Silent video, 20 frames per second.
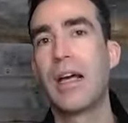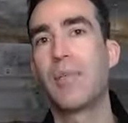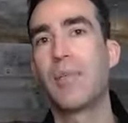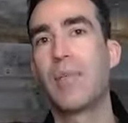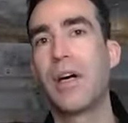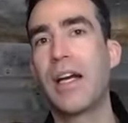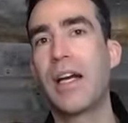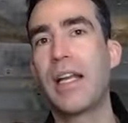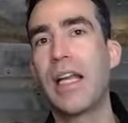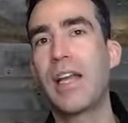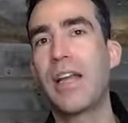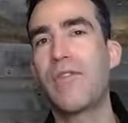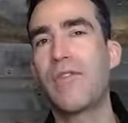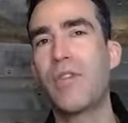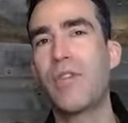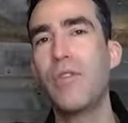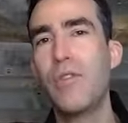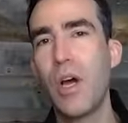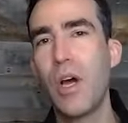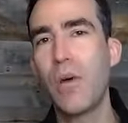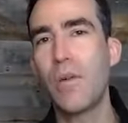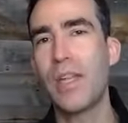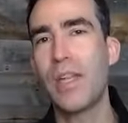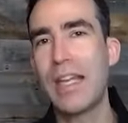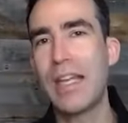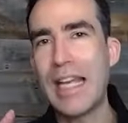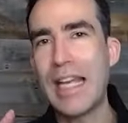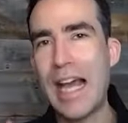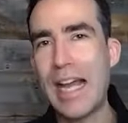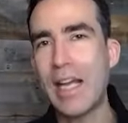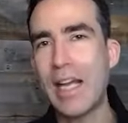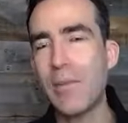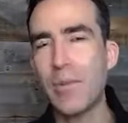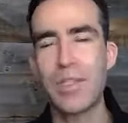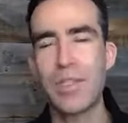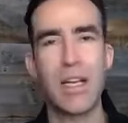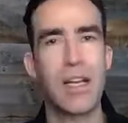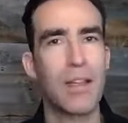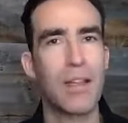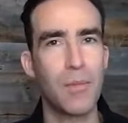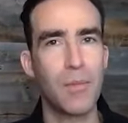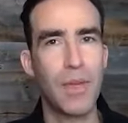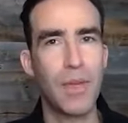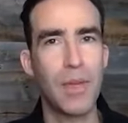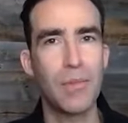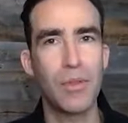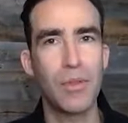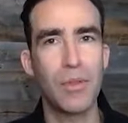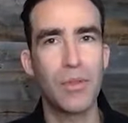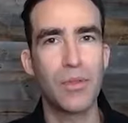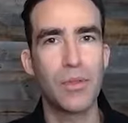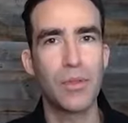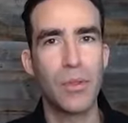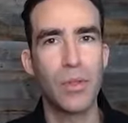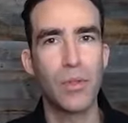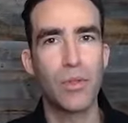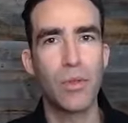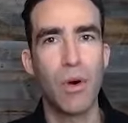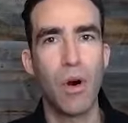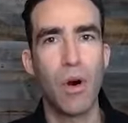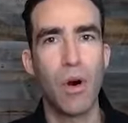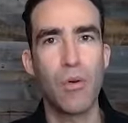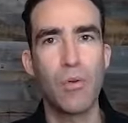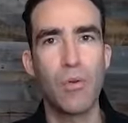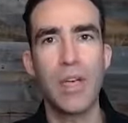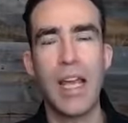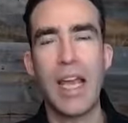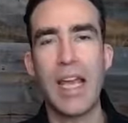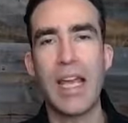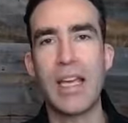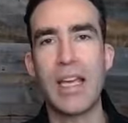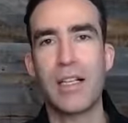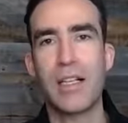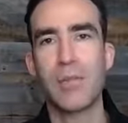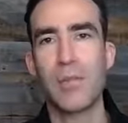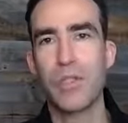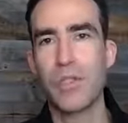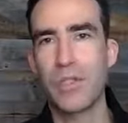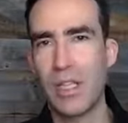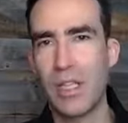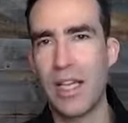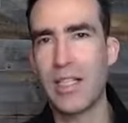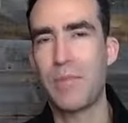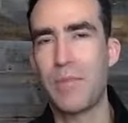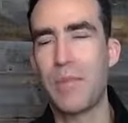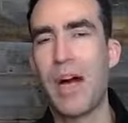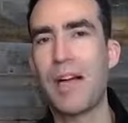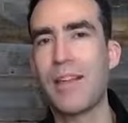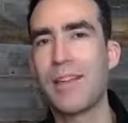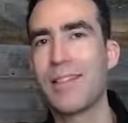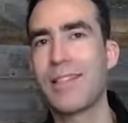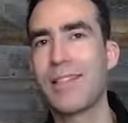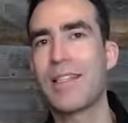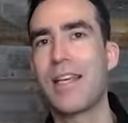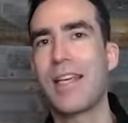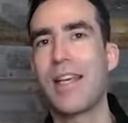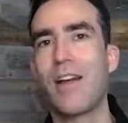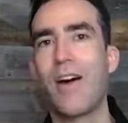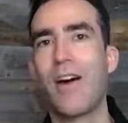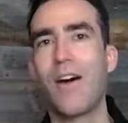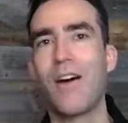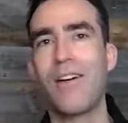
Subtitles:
But if you know that 90% of the people who own a commercial lines policy